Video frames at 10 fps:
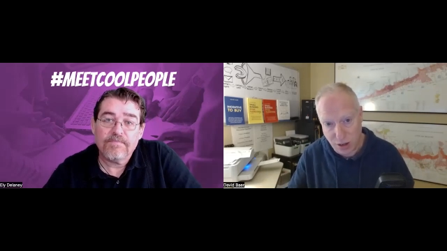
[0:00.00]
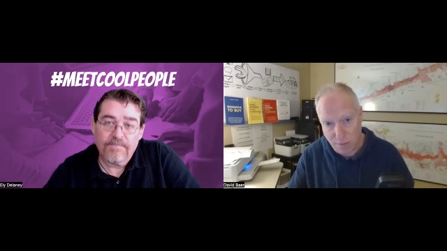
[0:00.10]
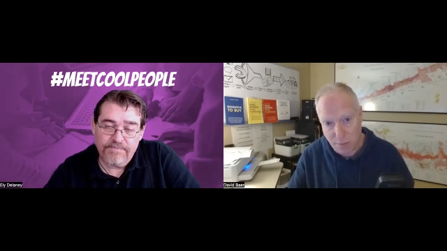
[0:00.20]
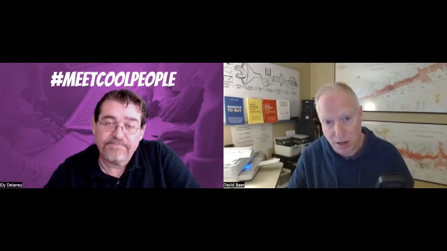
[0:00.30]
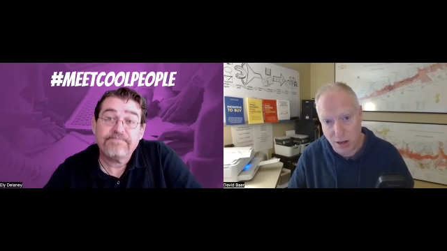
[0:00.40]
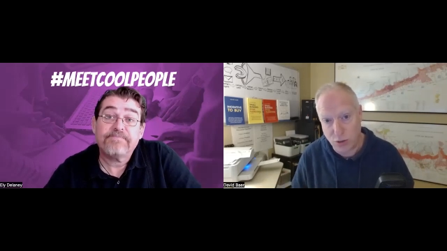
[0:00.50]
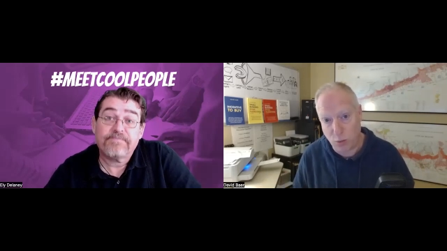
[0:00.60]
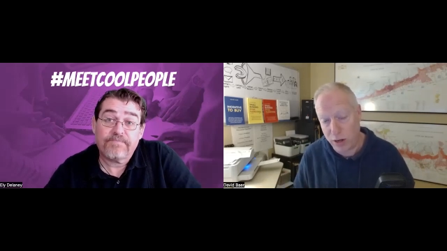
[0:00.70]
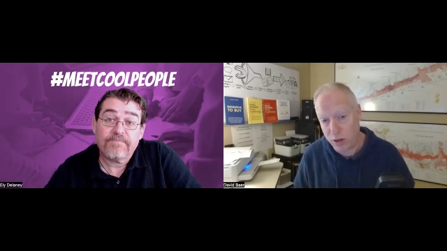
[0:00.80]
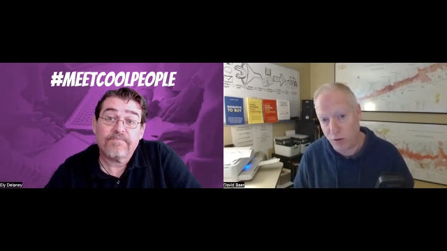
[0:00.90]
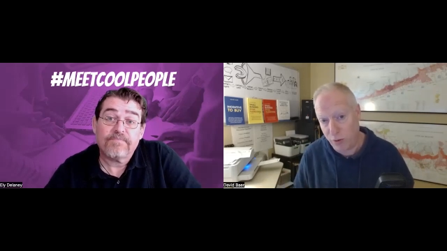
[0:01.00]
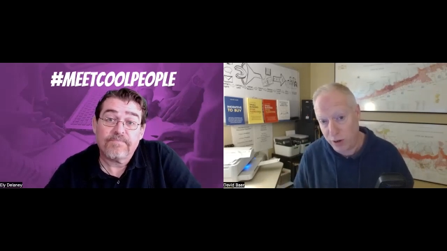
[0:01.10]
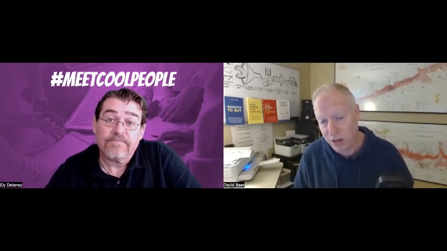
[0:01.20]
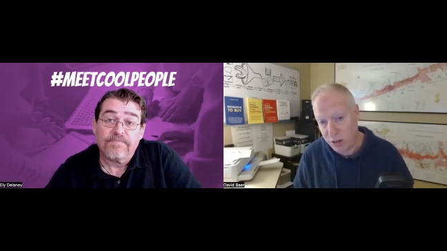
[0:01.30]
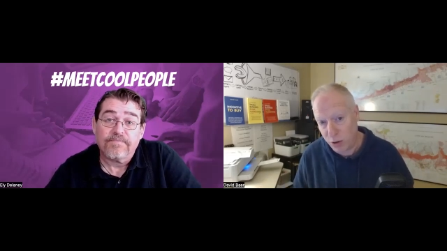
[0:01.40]
Speaker 1: because what you're
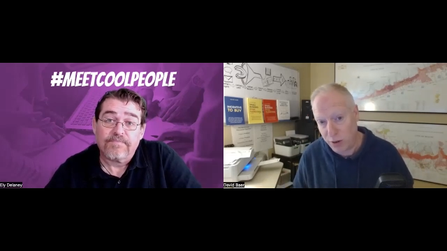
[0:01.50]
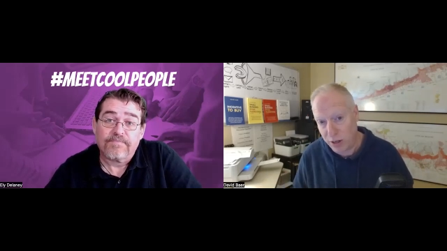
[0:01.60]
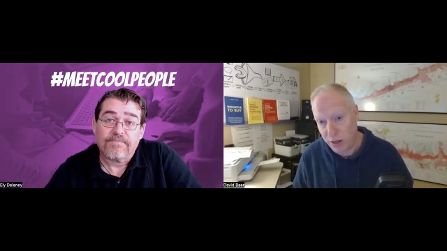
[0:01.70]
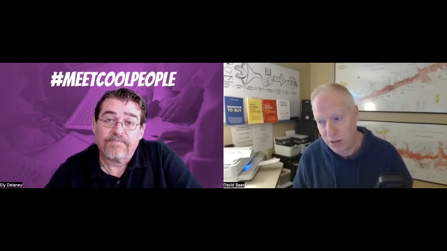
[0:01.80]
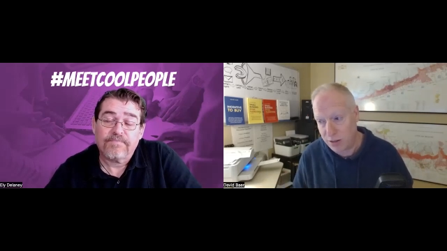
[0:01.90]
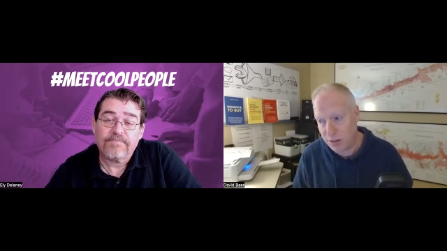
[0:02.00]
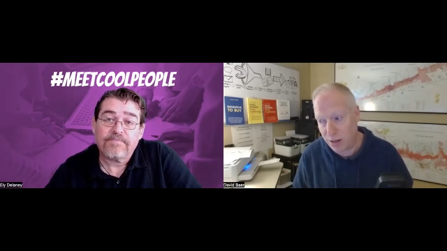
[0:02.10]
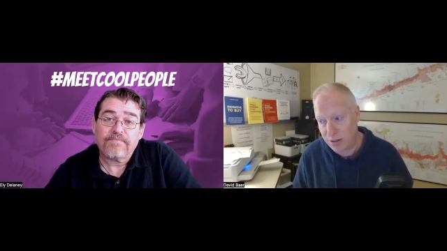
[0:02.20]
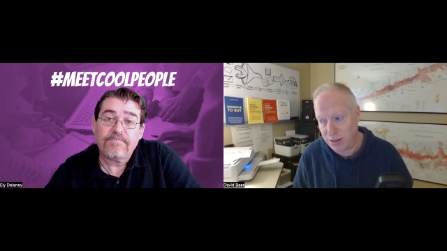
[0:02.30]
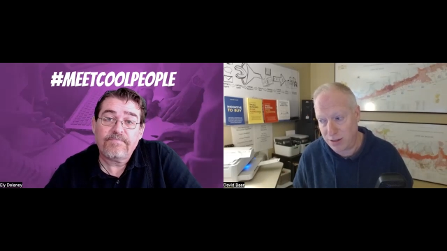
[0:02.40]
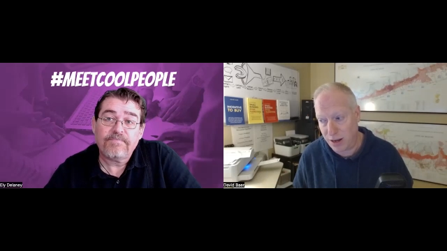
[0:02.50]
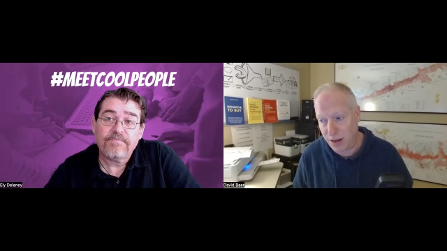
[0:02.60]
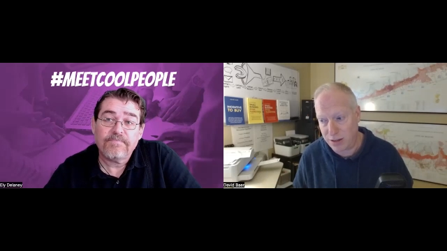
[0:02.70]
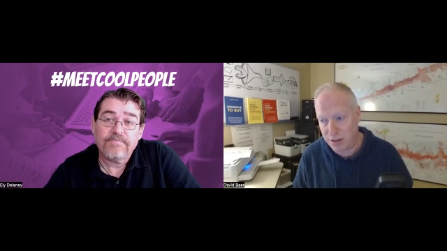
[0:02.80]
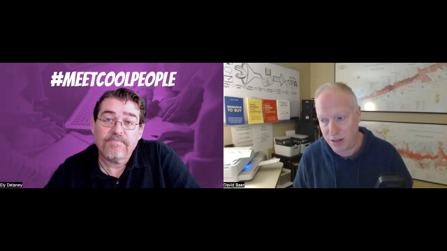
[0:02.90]
really doing is it's
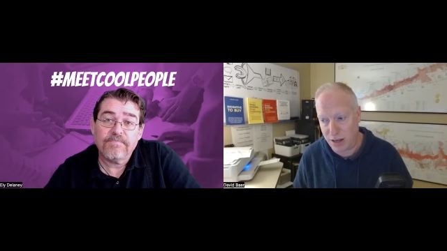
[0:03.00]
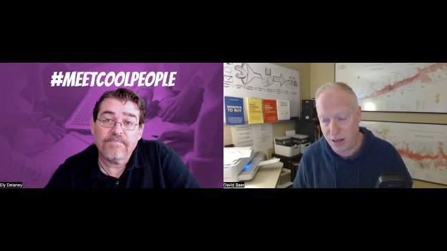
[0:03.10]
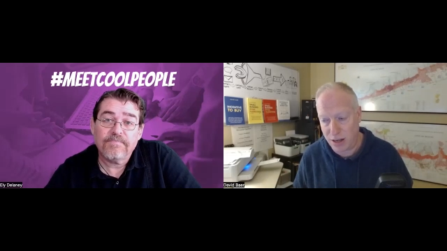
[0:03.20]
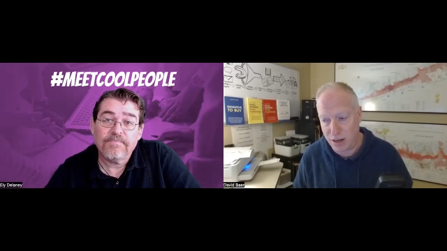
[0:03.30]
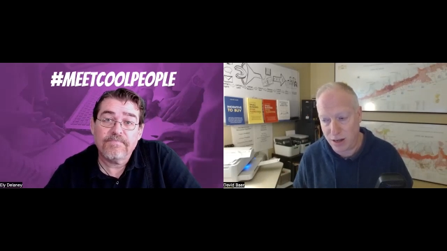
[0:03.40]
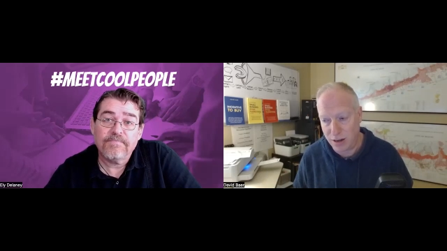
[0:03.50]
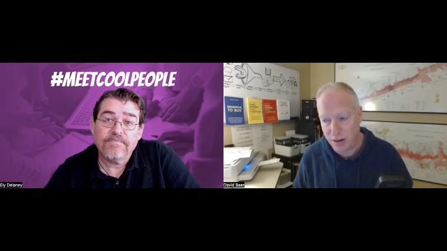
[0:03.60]
it's the